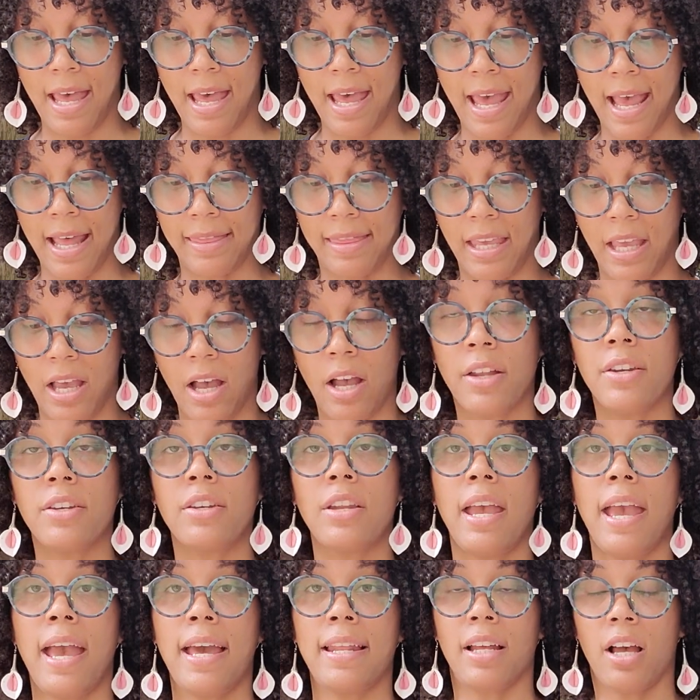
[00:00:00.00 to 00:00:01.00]
at
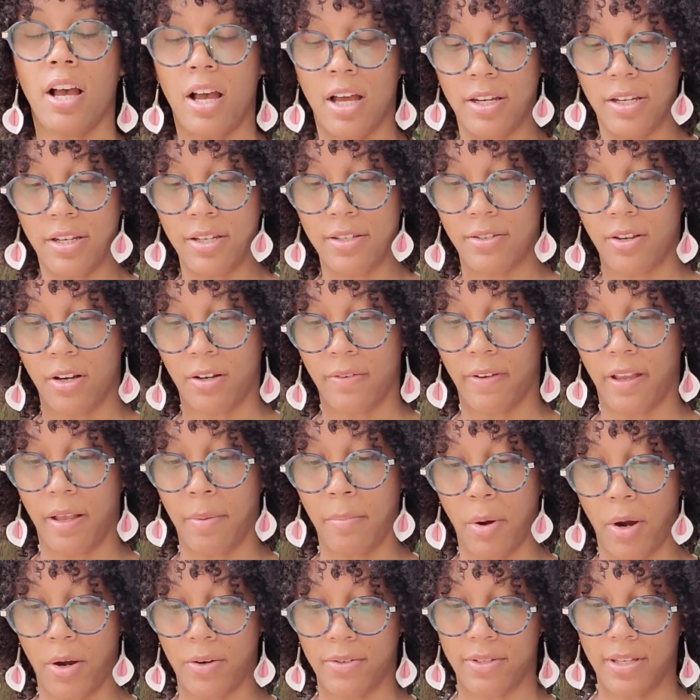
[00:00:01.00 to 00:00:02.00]
an
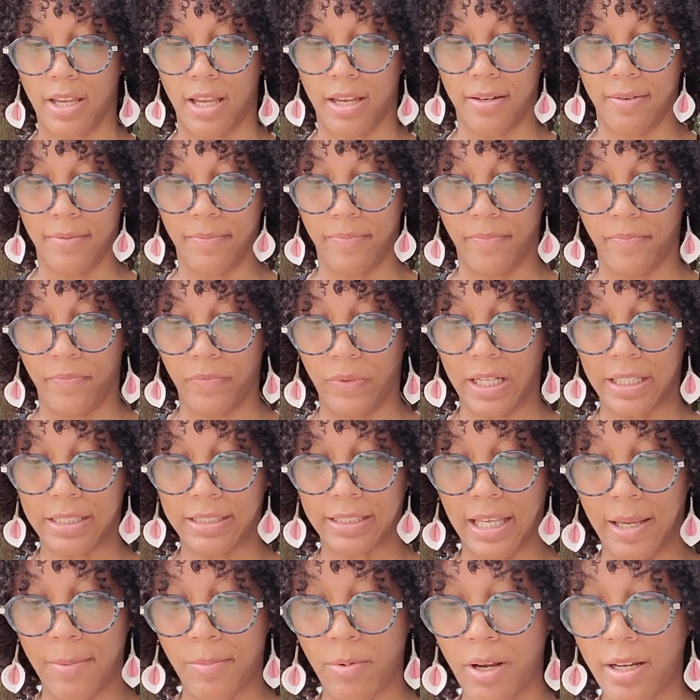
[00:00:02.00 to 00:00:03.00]
undeserving person.
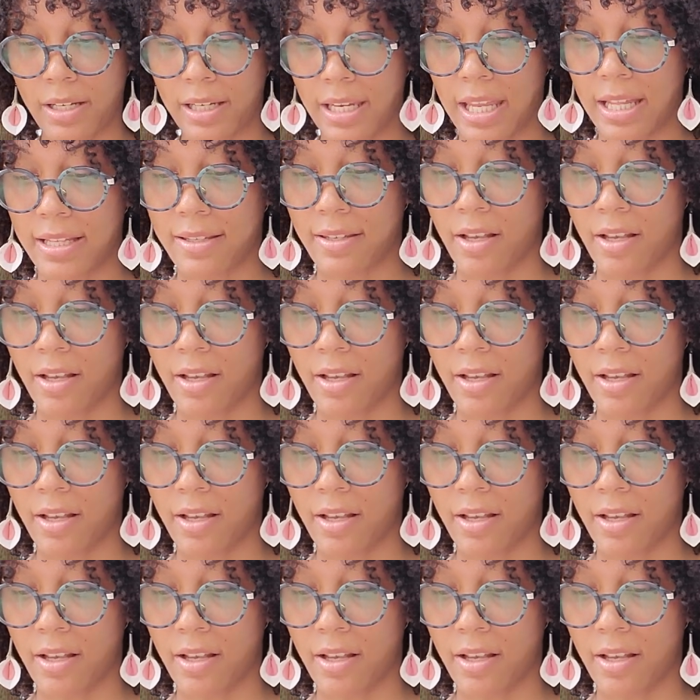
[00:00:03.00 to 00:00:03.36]
Libra needs